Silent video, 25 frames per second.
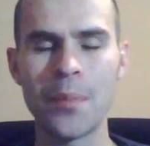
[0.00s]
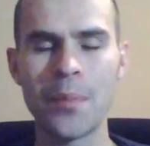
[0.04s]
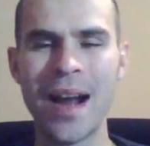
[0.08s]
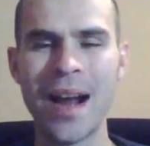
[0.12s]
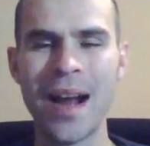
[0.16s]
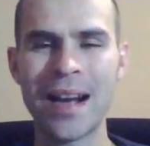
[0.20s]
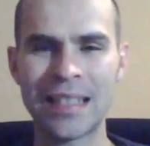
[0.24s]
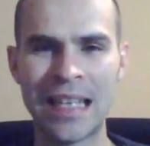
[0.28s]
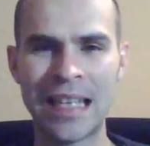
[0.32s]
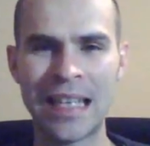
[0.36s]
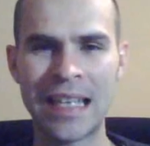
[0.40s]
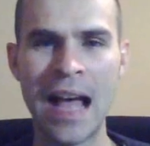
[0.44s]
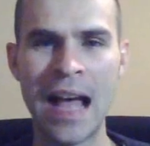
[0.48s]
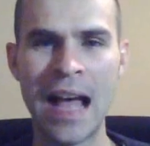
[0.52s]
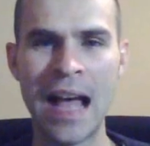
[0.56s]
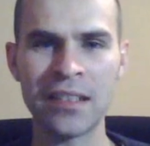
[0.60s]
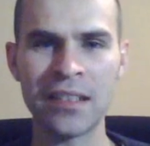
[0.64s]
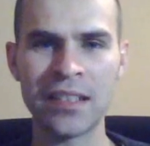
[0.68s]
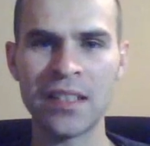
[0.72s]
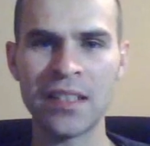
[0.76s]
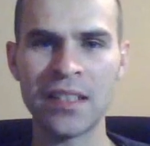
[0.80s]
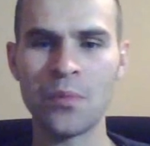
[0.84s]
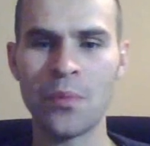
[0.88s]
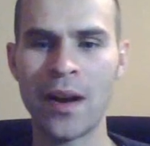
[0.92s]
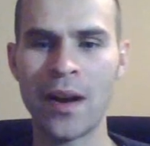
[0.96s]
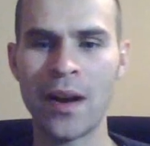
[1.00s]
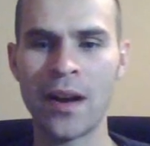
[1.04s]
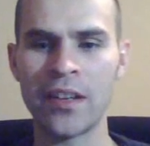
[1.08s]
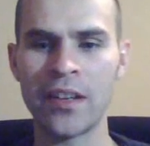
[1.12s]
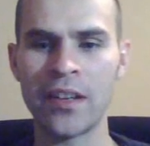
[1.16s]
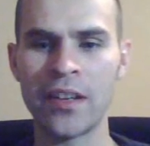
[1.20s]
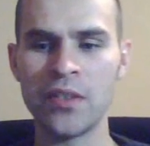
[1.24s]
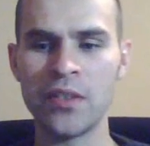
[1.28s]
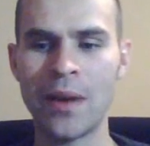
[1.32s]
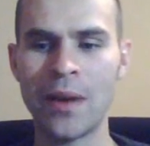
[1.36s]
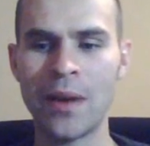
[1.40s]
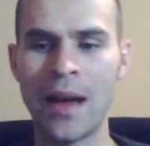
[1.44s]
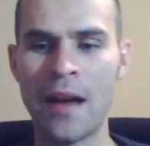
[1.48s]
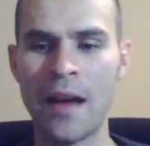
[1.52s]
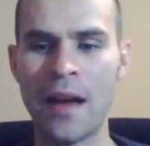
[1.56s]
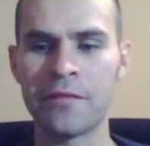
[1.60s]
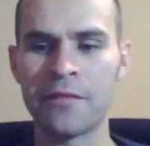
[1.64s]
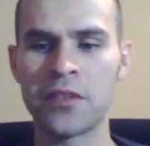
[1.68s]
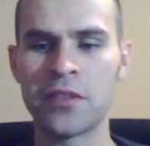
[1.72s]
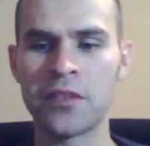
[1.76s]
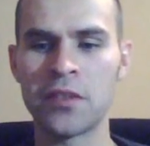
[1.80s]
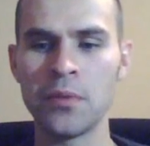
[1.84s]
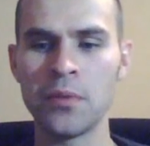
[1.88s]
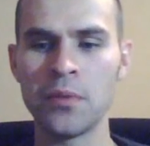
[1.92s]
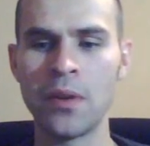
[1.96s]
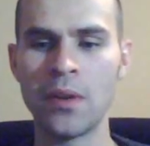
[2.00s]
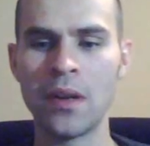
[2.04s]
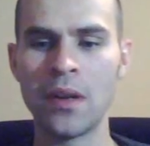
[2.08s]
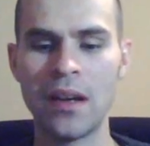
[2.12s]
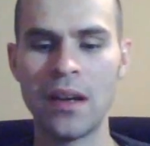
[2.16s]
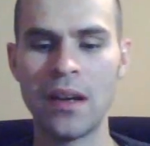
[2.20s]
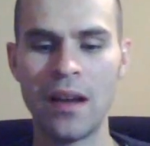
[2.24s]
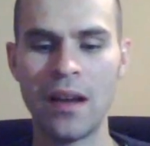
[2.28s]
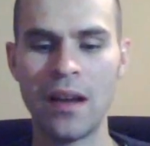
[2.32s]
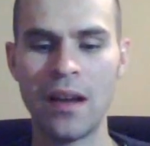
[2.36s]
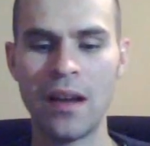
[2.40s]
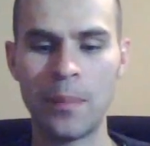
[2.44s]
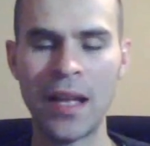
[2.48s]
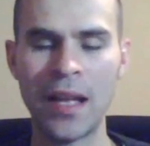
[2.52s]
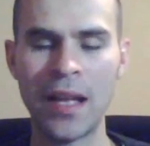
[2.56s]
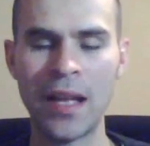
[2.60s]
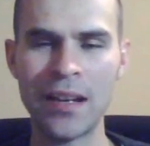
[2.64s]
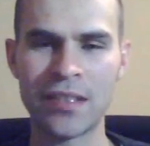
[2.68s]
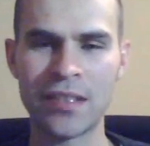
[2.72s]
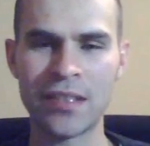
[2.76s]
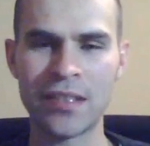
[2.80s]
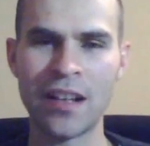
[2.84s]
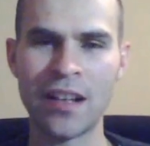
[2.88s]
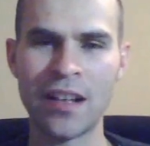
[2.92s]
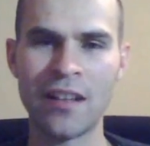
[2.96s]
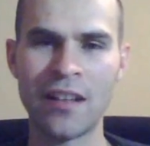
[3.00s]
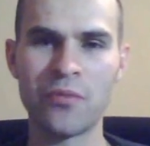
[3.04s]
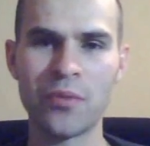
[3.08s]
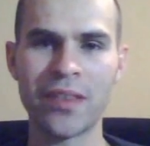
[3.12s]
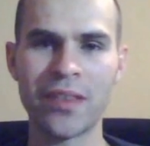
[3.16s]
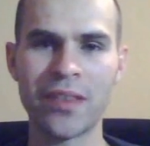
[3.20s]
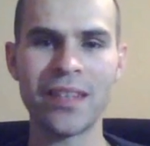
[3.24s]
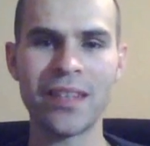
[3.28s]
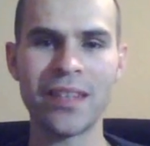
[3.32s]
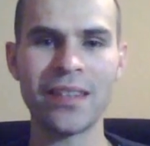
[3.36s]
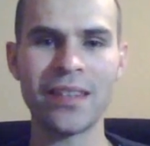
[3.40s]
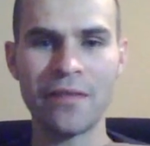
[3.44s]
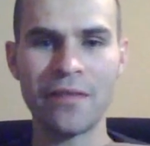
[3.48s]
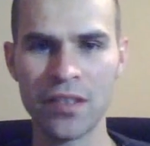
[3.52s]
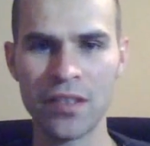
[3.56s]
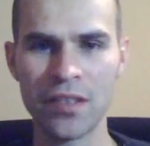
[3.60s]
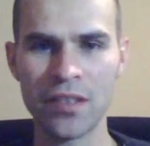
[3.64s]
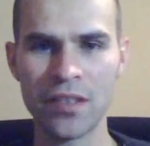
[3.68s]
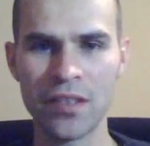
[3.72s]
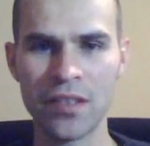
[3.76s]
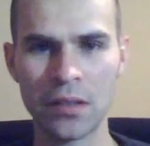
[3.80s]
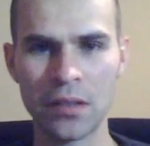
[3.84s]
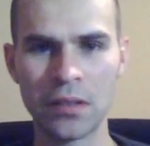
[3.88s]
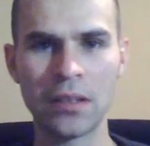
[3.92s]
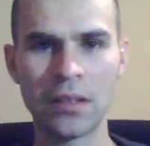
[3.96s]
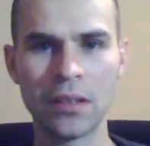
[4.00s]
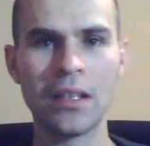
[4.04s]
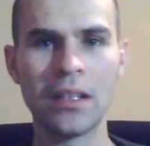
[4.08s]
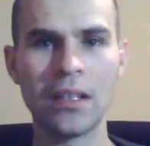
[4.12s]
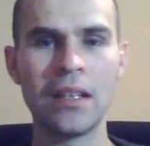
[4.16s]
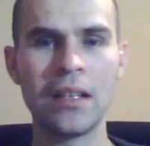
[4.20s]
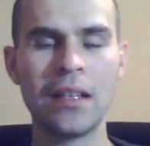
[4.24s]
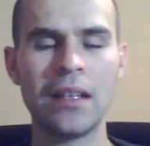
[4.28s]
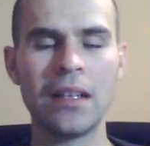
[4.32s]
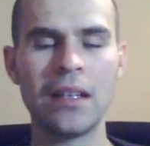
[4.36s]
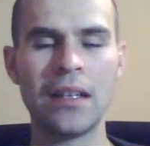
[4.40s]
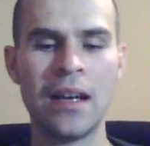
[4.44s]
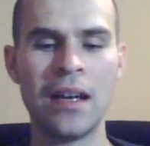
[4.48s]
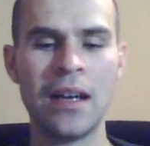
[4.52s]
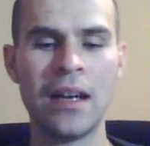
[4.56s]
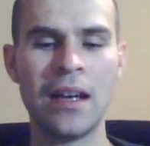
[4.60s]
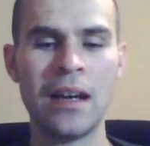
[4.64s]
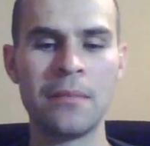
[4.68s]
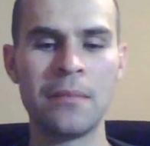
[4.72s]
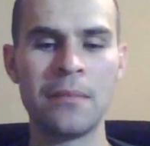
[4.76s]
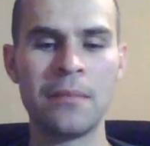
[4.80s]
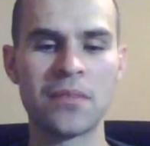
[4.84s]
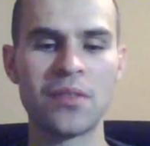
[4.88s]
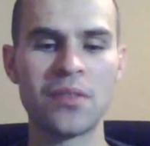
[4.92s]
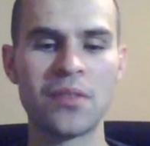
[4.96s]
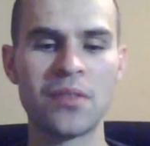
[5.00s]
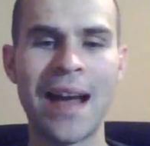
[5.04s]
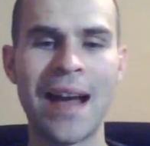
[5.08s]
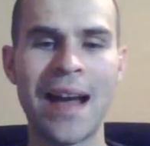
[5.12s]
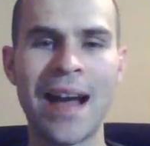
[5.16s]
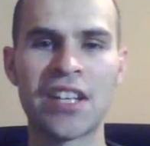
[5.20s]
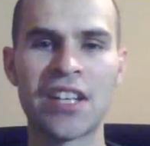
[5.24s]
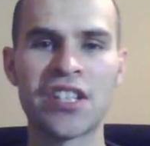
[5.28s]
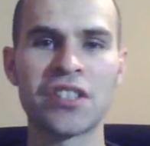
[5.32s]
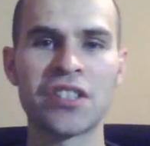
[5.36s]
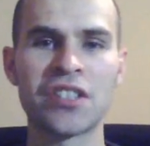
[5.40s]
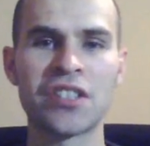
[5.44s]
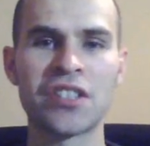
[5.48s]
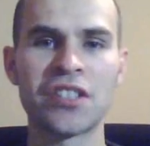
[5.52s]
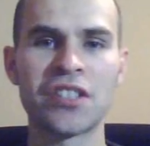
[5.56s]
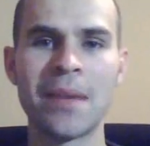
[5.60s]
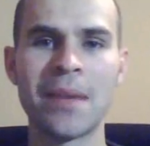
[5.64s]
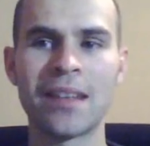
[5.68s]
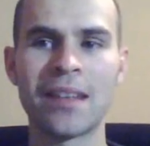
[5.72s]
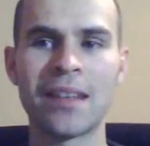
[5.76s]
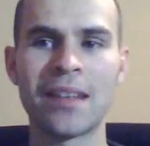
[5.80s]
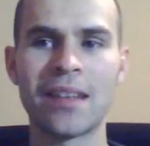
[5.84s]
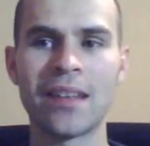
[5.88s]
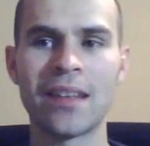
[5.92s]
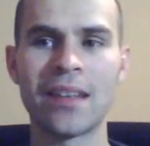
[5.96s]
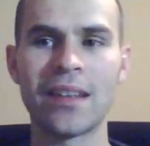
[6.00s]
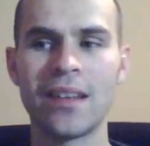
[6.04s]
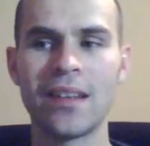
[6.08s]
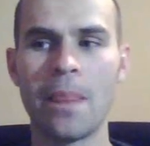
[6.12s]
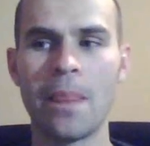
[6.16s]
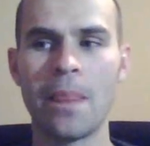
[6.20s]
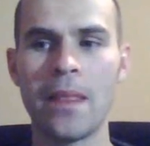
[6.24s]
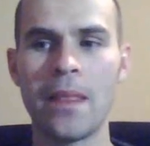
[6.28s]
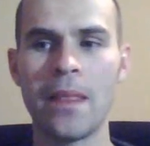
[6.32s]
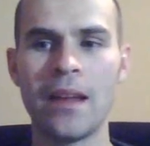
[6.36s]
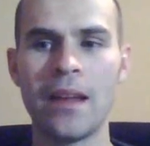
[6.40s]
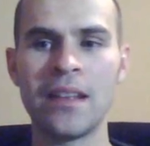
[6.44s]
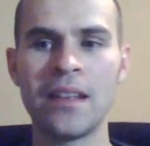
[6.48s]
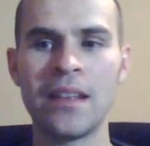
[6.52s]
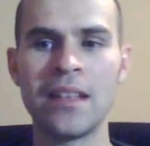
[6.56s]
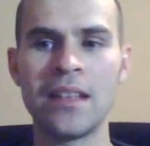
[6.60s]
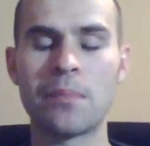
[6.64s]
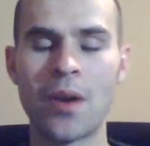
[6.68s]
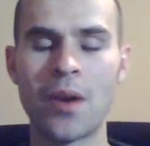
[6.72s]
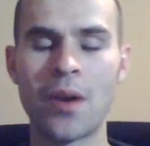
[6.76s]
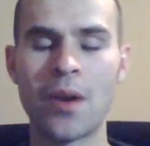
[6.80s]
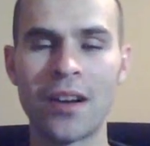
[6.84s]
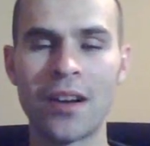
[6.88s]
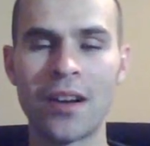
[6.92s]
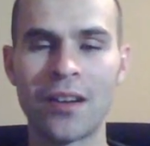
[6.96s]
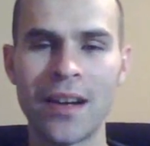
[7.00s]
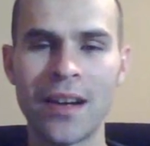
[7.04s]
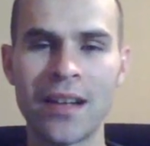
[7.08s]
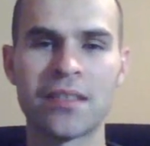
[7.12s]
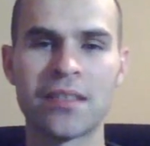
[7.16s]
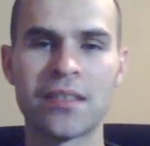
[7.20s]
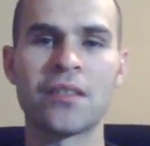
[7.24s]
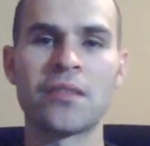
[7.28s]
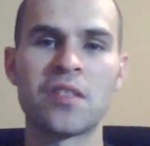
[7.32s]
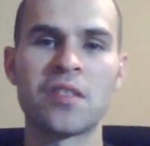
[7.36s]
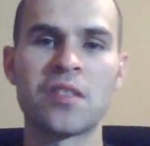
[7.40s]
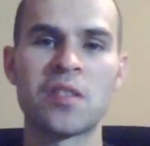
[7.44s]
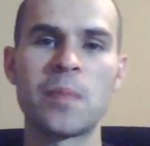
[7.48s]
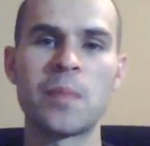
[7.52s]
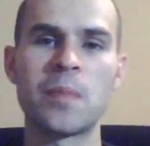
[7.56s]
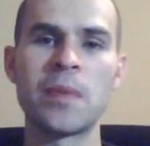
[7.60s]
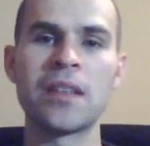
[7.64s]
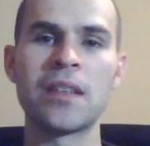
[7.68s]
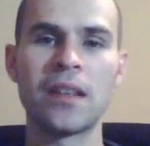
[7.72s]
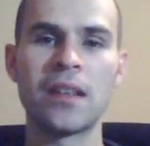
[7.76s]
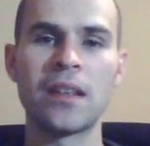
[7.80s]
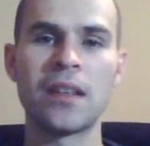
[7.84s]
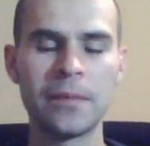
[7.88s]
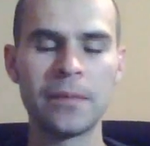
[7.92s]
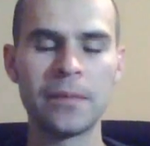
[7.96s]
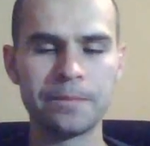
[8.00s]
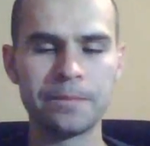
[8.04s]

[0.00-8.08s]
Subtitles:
practicality, where you have to apply yourself within the physical to actually make any progress, so to speak.